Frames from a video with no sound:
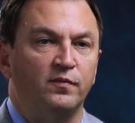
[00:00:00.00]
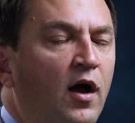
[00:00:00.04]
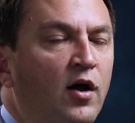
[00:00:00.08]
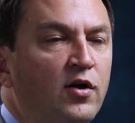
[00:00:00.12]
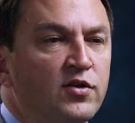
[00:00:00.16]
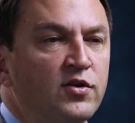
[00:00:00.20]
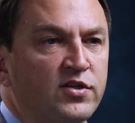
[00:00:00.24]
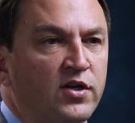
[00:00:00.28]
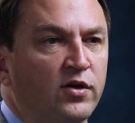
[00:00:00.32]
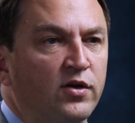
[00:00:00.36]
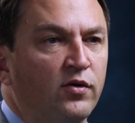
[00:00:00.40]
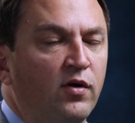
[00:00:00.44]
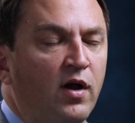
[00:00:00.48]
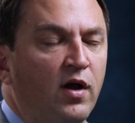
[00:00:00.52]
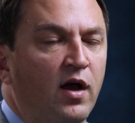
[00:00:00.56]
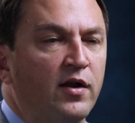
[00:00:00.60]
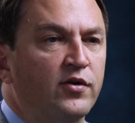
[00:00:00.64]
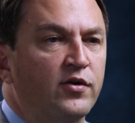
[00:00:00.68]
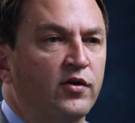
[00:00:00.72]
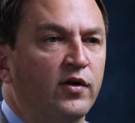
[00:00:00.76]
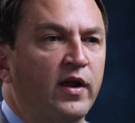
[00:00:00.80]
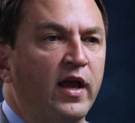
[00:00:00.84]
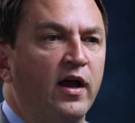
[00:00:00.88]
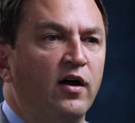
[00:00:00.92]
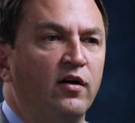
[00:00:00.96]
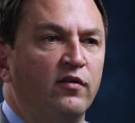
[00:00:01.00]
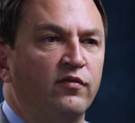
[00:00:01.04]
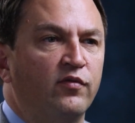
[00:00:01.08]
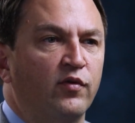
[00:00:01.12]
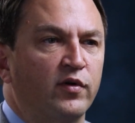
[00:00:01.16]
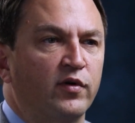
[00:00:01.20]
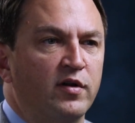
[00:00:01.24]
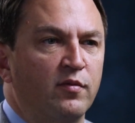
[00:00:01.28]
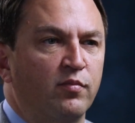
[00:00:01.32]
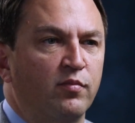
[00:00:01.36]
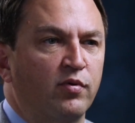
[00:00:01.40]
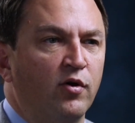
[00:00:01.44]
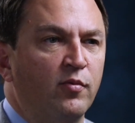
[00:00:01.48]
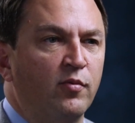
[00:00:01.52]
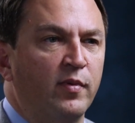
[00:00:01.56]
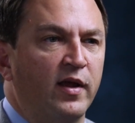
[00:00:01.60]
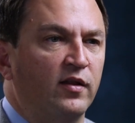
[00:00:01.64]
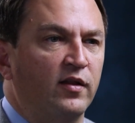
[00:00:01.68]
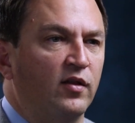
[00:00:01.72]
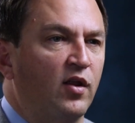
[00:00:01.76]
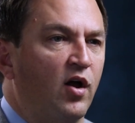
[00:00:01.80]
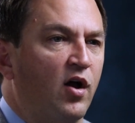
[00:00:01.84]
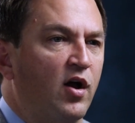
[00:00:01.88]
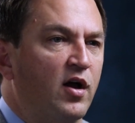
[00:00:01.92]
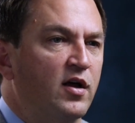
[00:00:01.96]
Also, under California
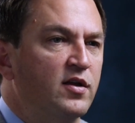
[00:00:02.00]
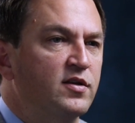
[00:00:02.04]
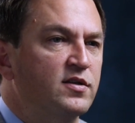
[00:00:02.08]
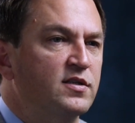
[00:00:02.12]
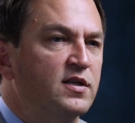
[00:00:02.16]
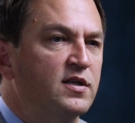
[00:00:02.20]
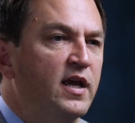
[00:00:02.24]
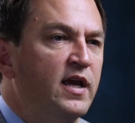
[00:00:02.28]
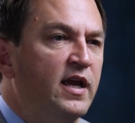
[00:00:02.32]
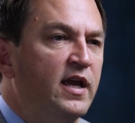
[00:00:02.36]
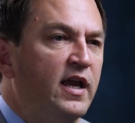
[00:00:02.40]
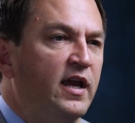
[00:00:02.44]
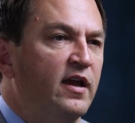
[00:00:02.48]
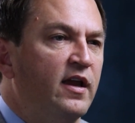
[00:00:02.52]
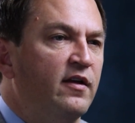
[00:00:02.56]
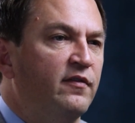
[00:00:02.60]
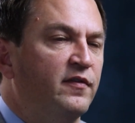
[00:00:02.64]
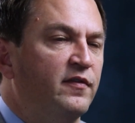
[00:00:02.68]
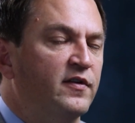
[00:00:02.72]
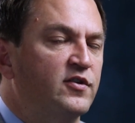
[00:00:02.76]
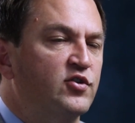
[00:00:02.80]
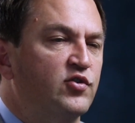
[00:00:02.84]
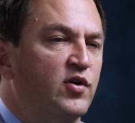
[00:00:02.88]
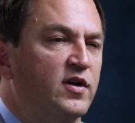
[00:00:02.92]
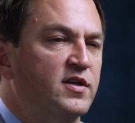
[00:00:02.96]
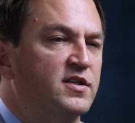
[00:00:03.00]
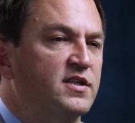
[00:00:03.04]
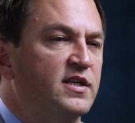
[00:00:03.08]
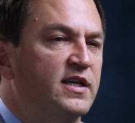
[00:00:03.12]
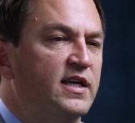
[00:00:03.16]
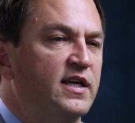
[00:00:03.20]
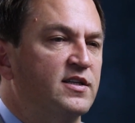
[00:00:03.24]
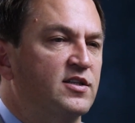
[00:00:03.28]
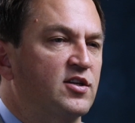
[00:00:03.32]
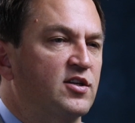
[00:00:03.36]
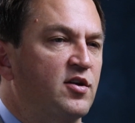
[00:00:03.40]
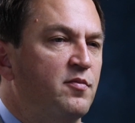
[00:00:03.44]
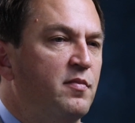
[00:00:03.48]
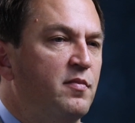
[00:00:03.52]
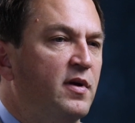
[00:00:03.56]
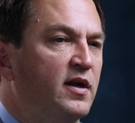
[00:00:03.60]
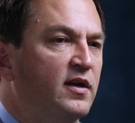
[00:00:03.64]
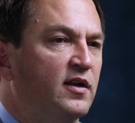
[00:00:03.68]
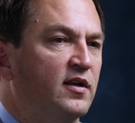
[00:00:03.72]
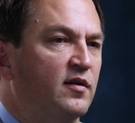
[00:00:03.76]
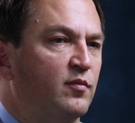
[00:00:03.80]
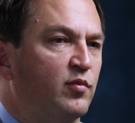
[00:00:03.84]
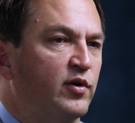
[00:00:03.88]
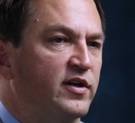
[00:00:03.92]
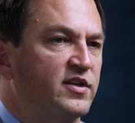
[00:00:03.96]
probate laws, if a trustee has
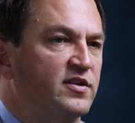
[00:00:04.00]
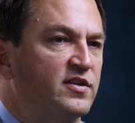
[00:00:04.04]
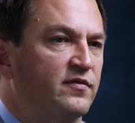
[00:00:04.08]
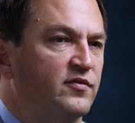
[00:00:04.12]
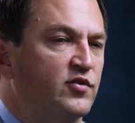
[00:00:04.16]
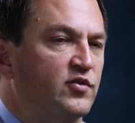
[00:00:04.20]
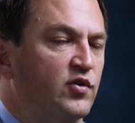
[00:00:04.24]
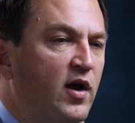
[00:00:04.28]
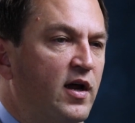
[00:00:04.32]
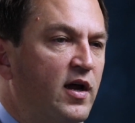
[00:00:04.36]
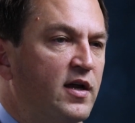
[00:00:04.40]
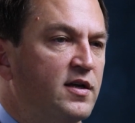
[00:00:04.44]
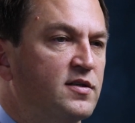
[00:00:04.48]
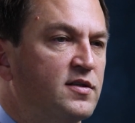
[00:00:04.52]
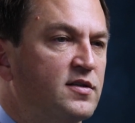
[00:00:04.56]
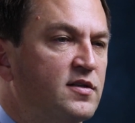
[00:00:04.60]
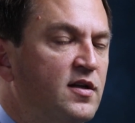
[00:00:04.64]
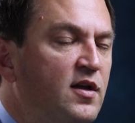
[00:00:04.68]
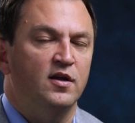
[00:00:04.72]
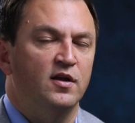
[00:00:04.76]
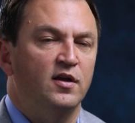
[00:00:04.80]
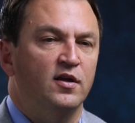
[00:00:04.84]
committed a breach of trust,